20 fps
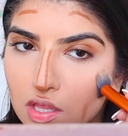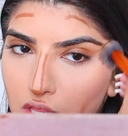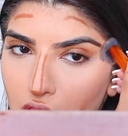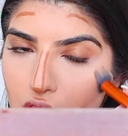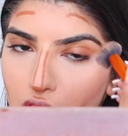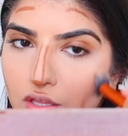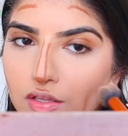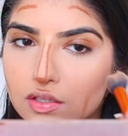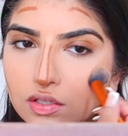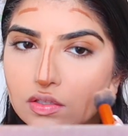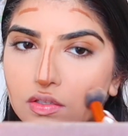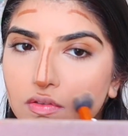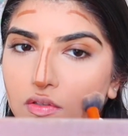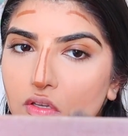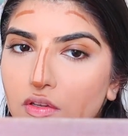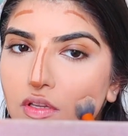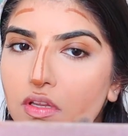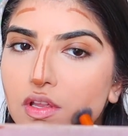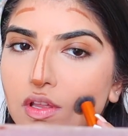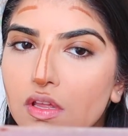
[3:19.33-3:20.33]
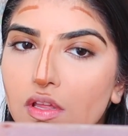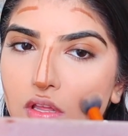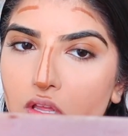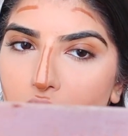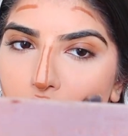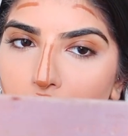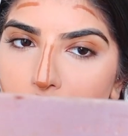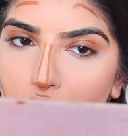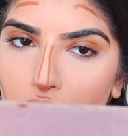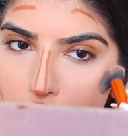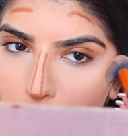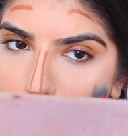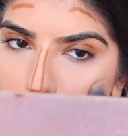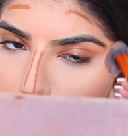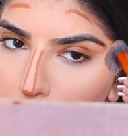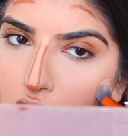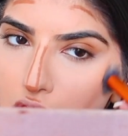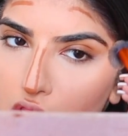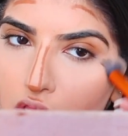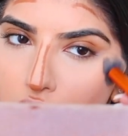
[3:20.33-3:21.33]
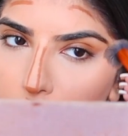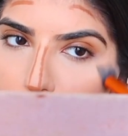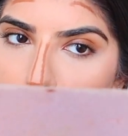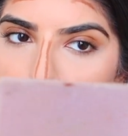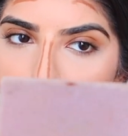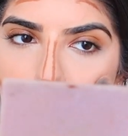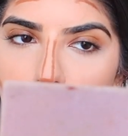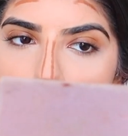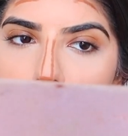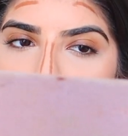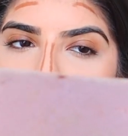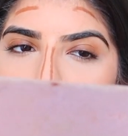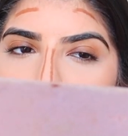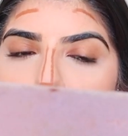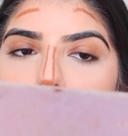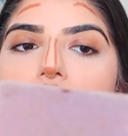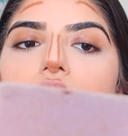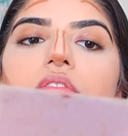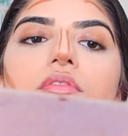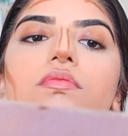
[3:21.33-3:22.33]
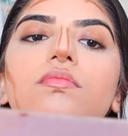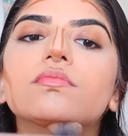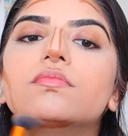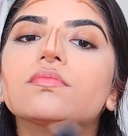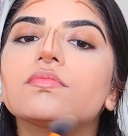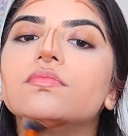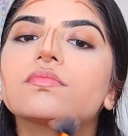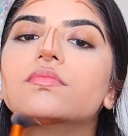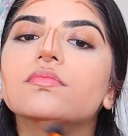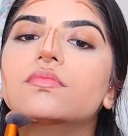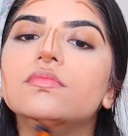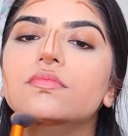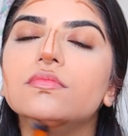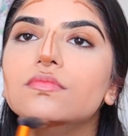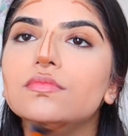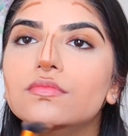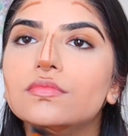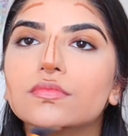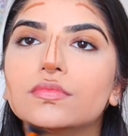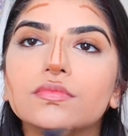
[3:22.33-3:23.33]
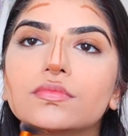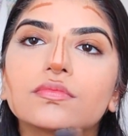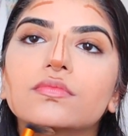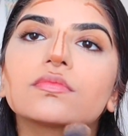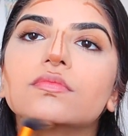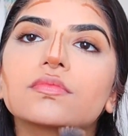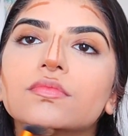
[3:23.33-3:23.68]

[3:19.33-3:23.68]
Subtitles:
and it looks really natural and glowy and beautiful. So I'm just going to blend that.